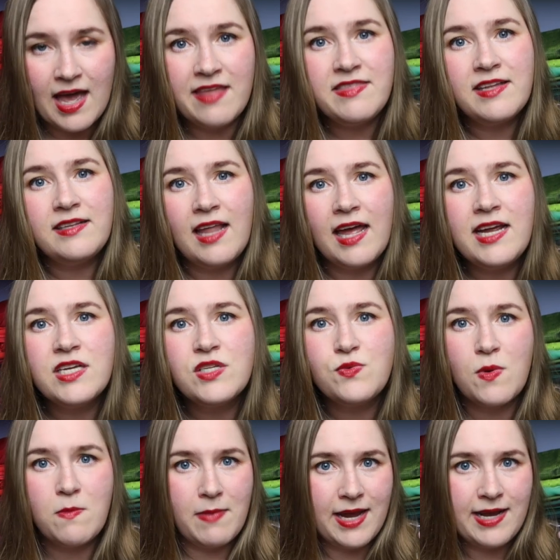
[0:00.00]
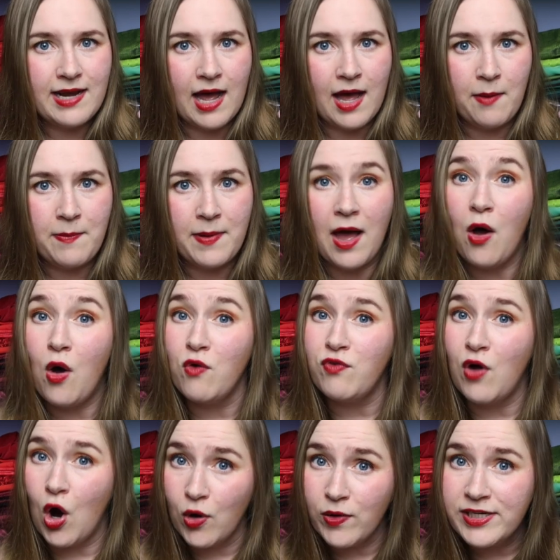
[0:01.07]
and the layers were made up
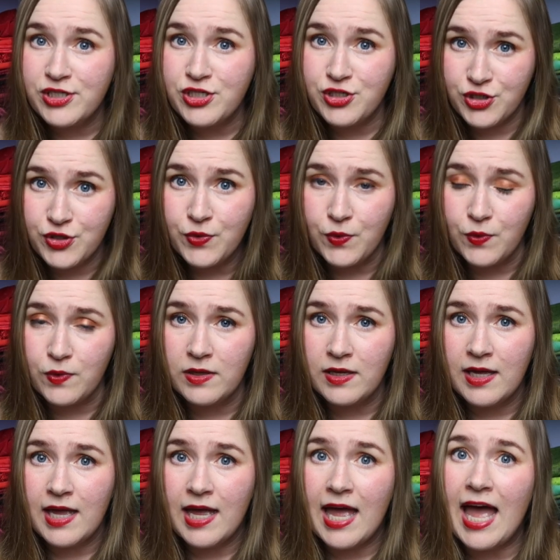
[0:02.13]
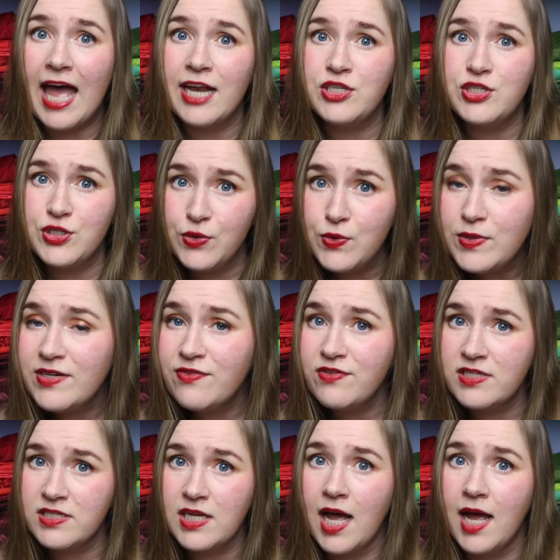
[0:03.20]
of orange tulle and 2
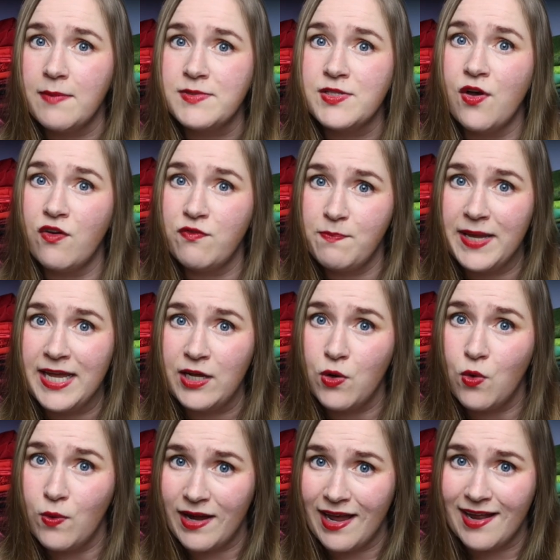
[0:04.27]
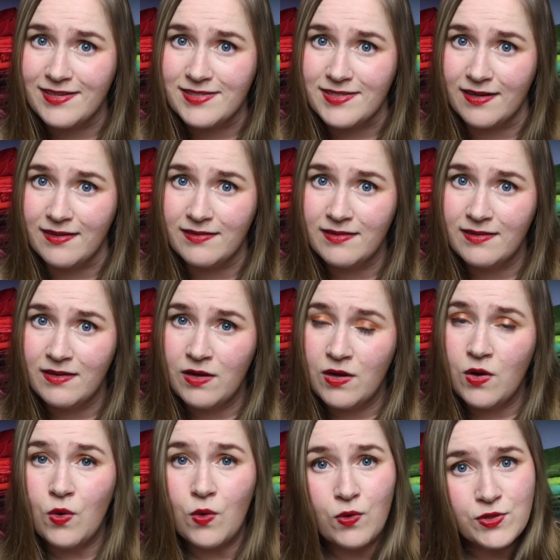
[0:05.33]
different types of pink organza.
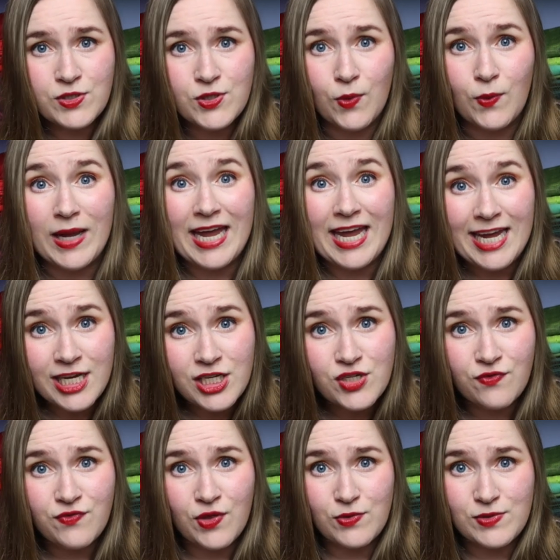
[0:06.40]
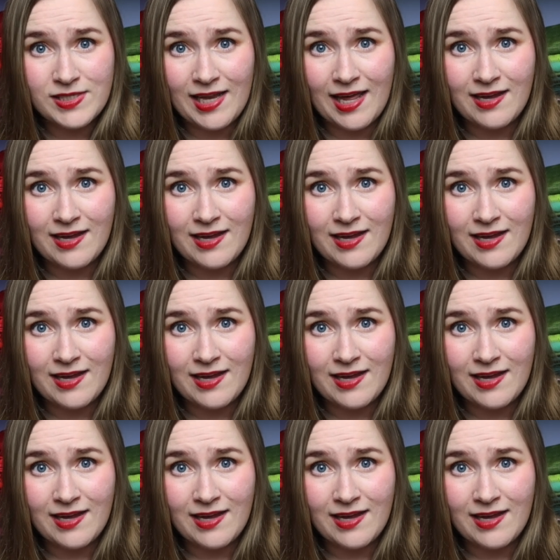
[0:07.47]
Also, each of those